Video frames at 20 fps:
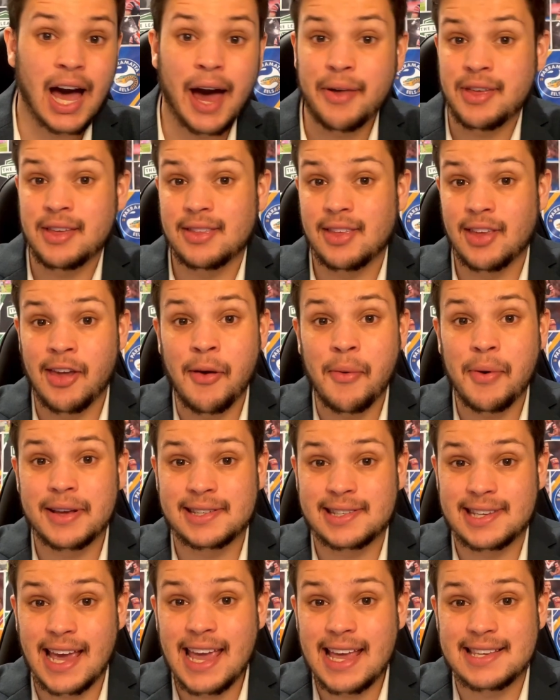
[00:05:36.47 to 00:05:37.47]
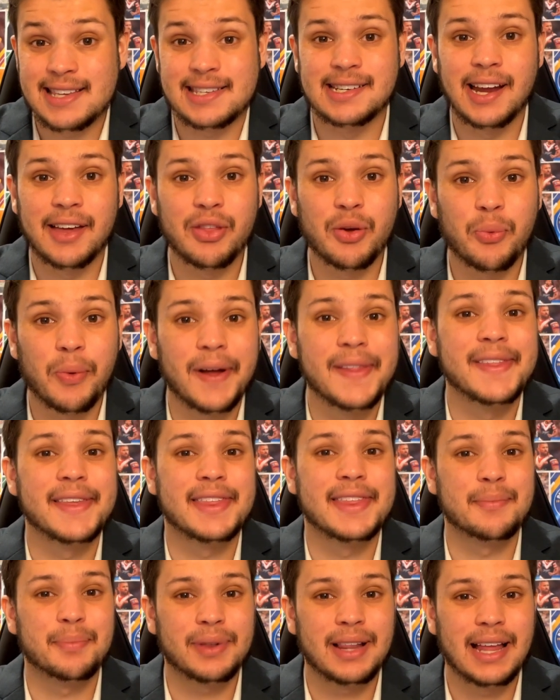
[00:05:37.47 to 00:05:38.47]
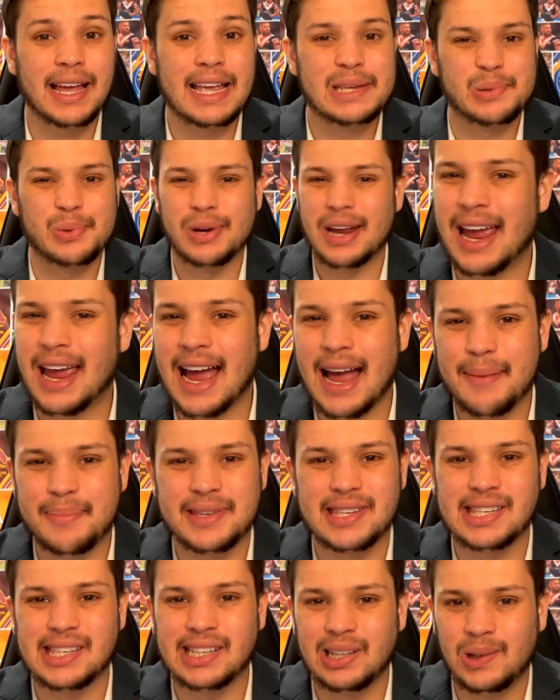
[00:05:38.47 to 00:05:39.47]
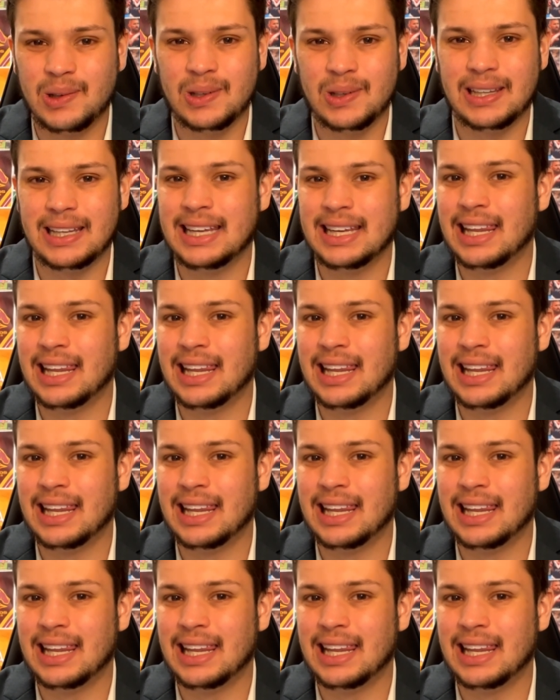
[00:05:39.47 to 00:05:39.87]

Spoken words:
I think the USA is another one that the players would absolutely